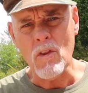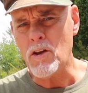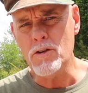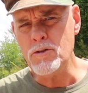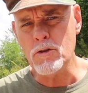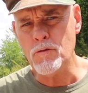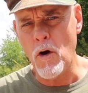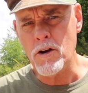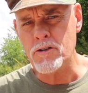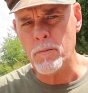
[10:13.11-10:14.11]
This is
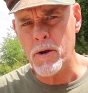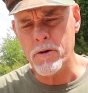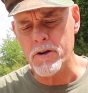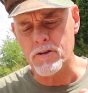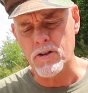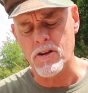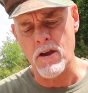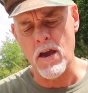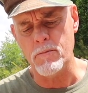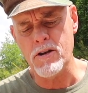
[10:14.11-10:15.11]
far superior to the
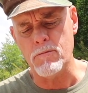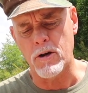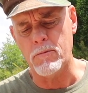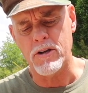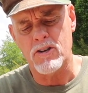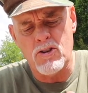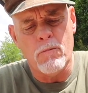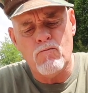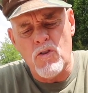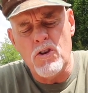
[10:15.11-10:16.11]
canned peanut butter because
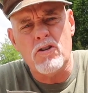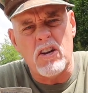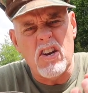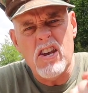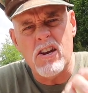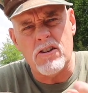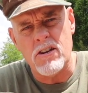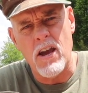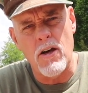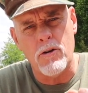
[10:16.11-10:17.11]
you could knead it
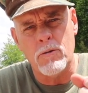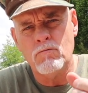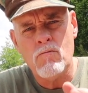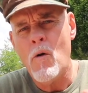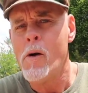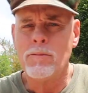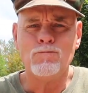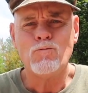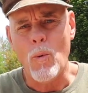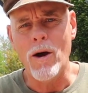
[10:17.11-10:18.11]
together
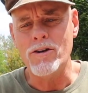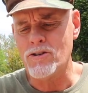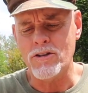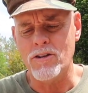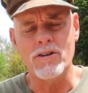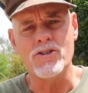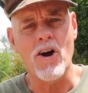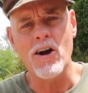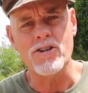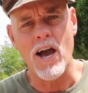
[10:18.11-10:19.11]
while you're sitting there
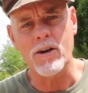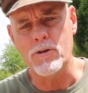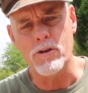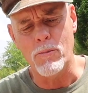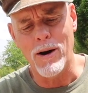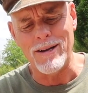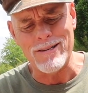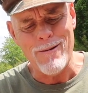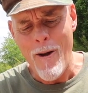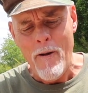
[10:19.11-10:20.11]
jaw-jacking with your
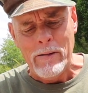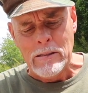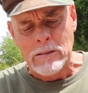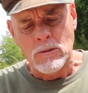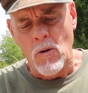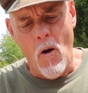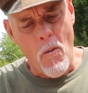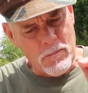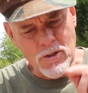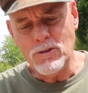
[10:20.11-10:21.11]
buddies.
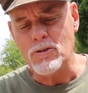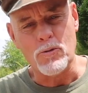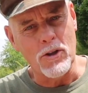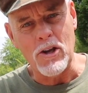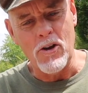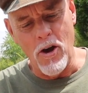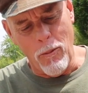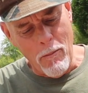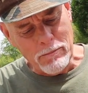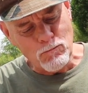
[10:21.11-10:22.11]
This is really good.
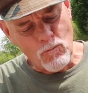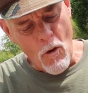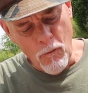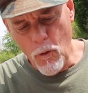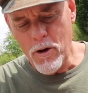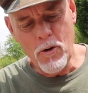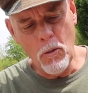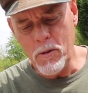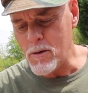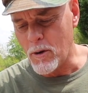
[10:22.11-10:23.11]

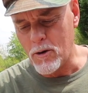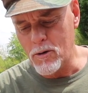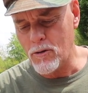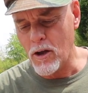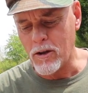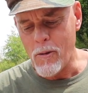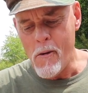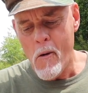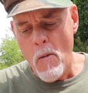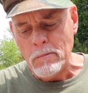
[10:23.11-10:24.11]
40-year-old peanut butter, who'd have thunk it?
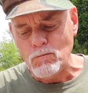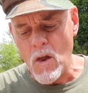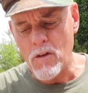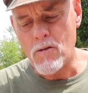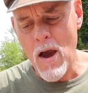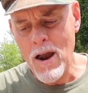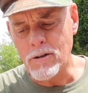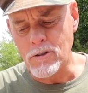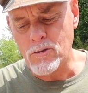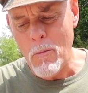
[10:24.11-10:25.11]
Now the
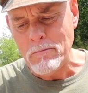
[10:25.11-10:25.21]
crackers,